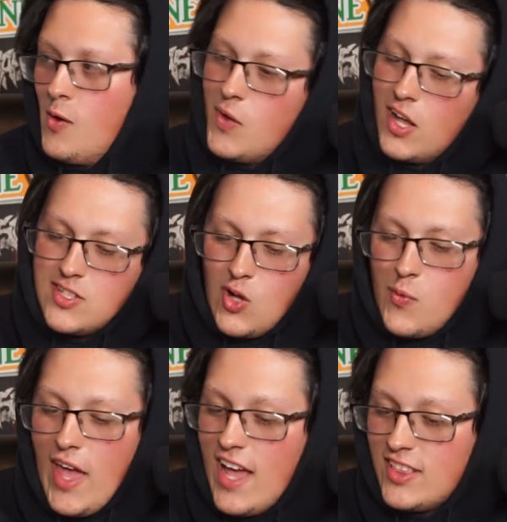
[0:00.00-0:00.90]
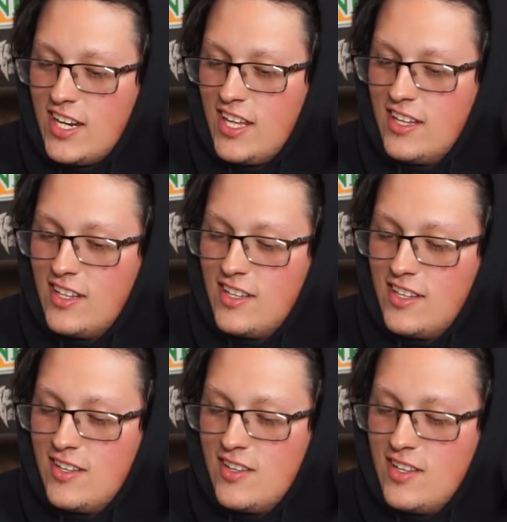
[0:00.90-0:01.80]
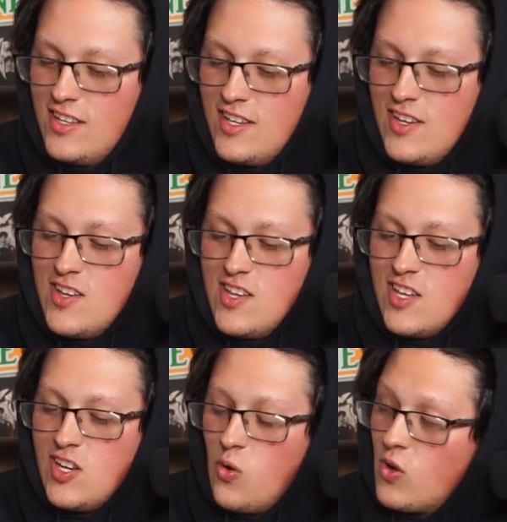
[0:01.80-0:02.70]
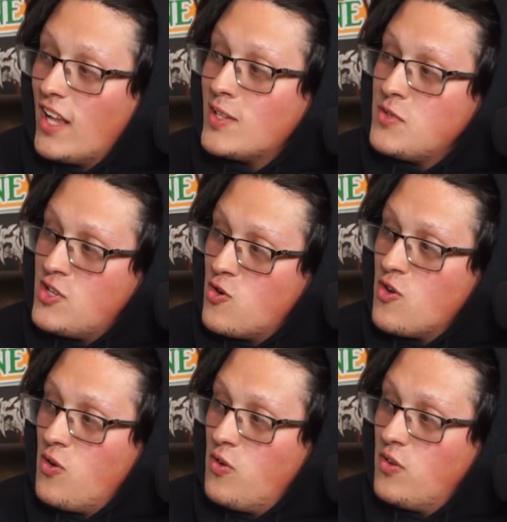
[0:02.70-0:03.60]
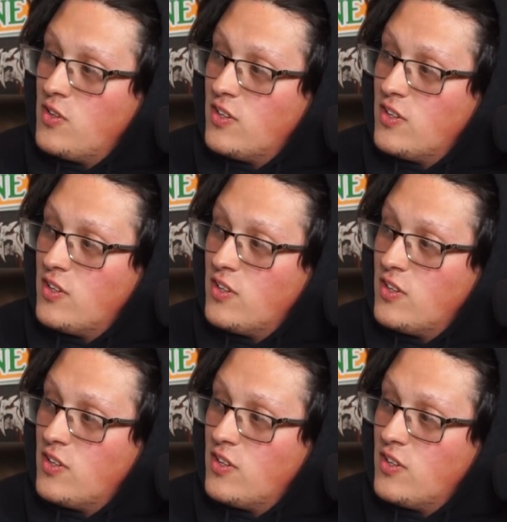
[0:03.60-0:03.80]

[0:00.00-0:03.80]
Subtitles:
Because homie Anthony, you know, got the material.